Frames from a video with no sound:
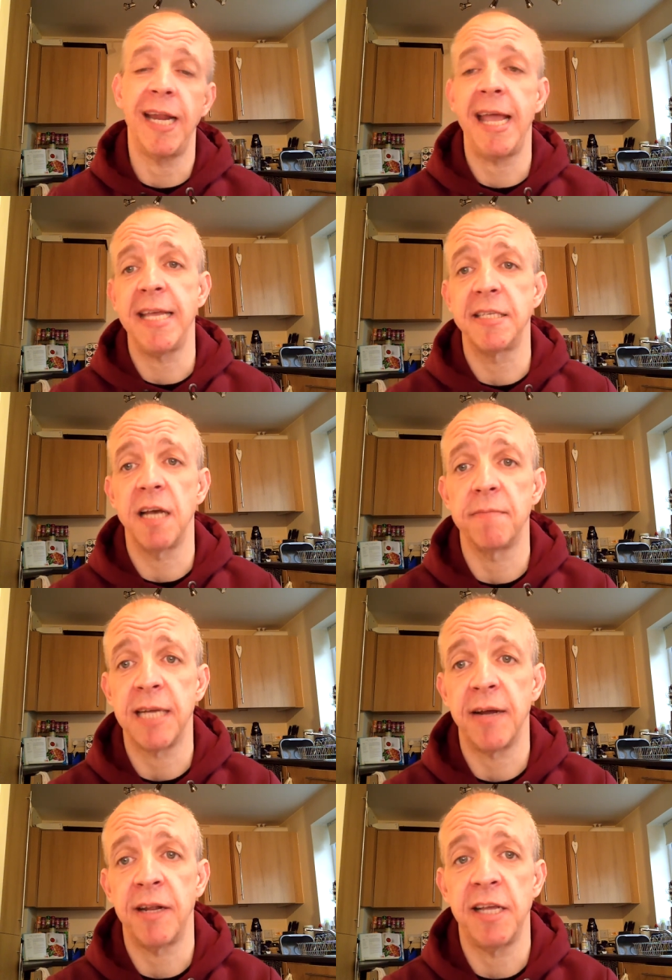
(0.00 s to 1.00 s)
knees up
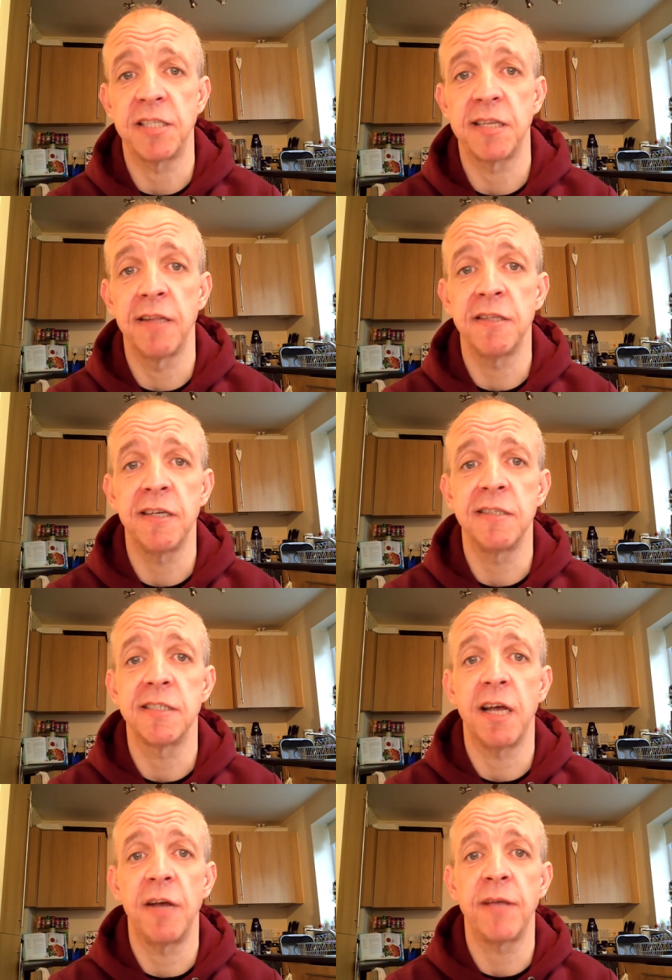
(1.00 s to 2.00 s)
down in East London,
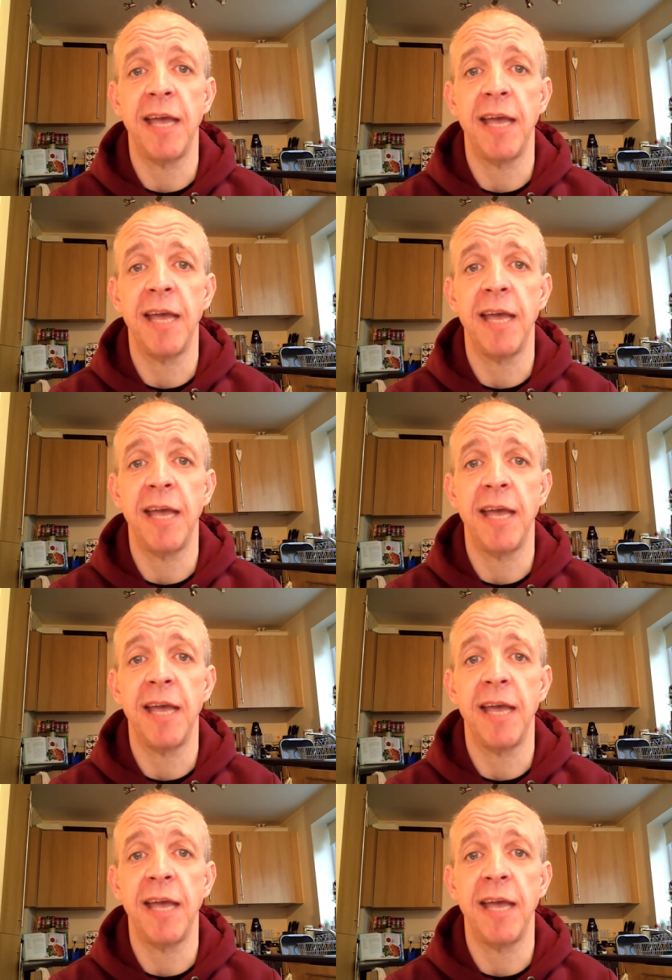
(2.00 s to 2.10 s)
so